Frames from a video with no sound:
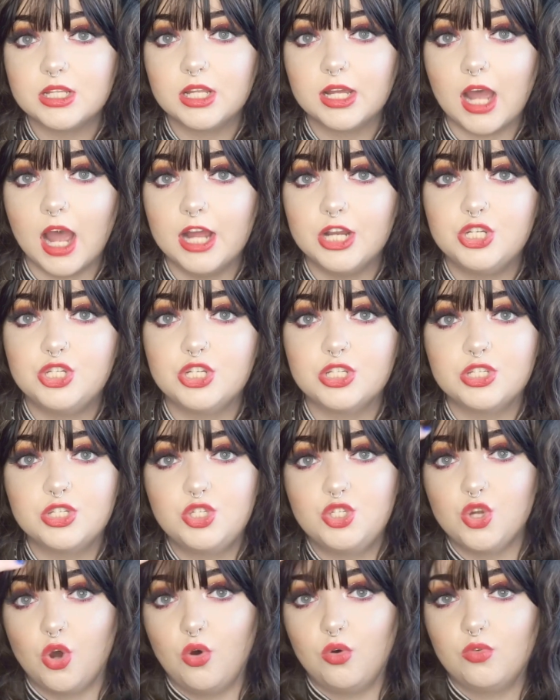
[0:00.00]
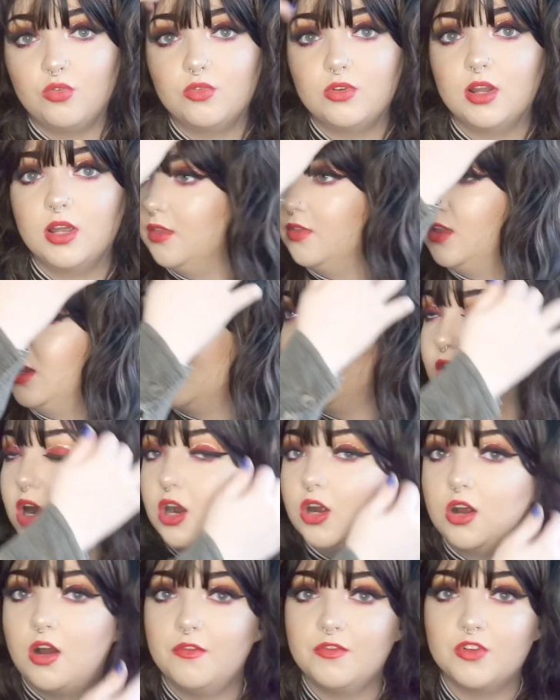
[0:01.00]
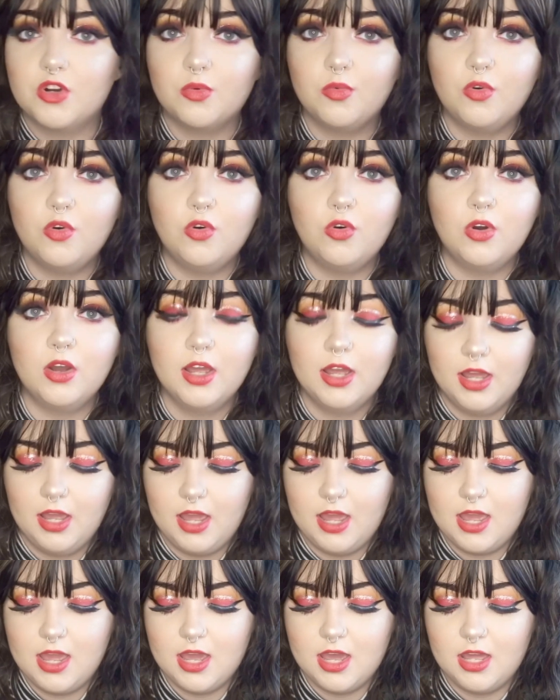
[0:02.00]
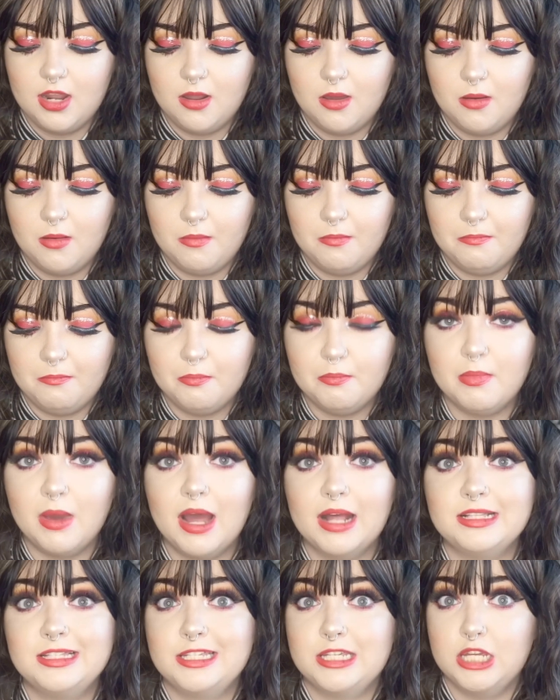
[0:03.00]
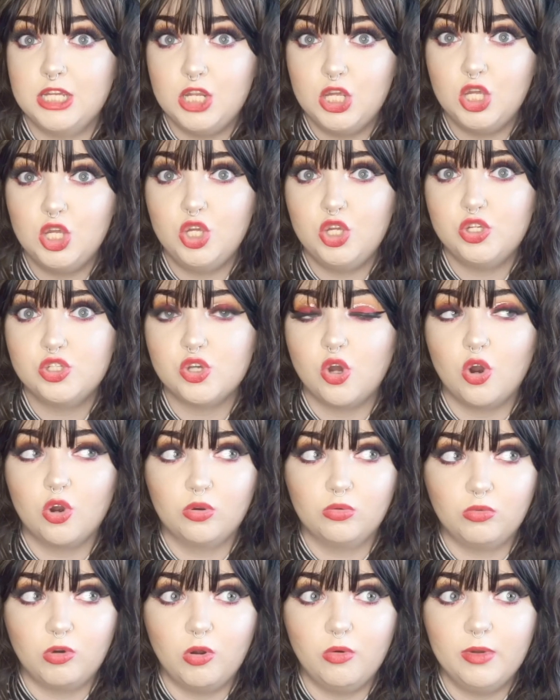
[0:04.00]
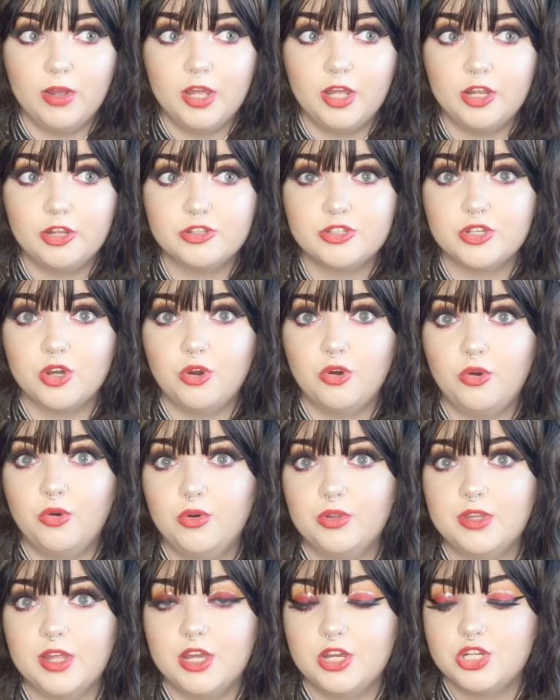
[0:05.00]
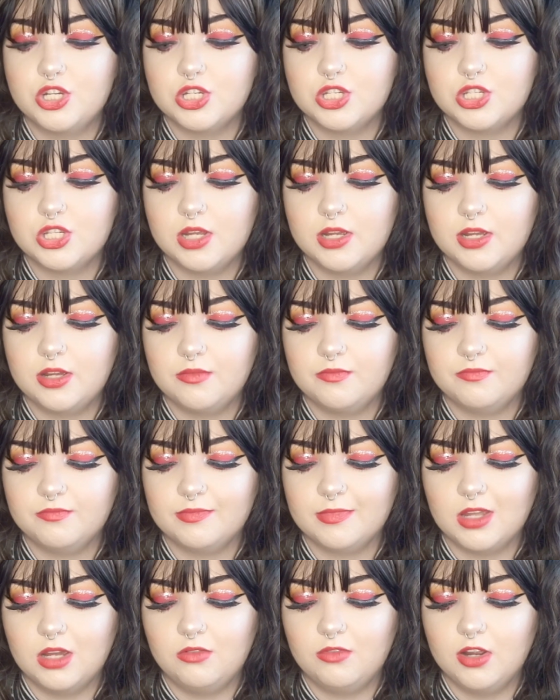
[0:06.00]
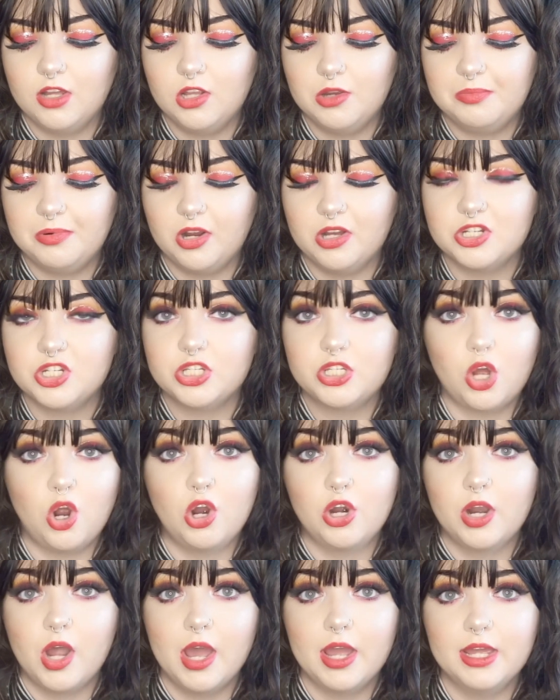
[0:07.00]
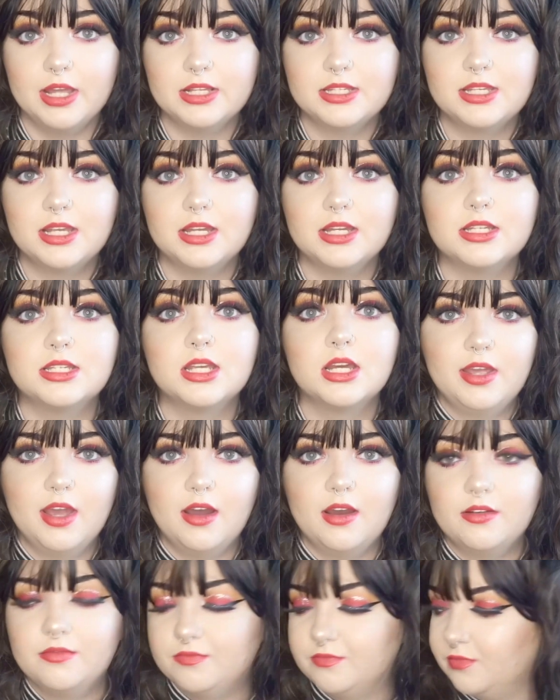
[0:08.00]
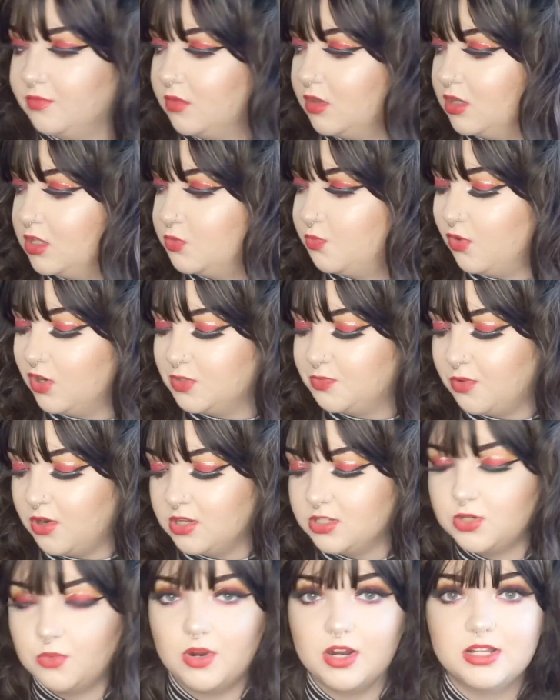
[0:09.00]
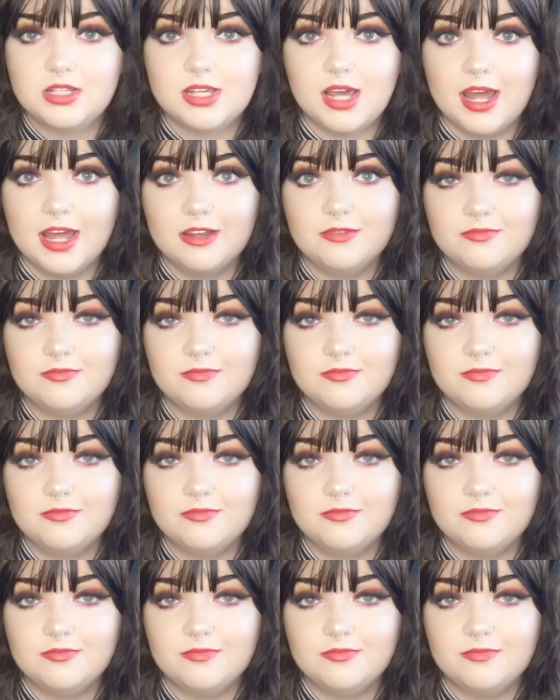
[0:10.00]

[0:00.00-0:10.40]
Like, I just don't. They're uncomfortable and my titties are growing, so they just, like, regular bras just are not it, sis. Yeah. Sports bras are where it's at.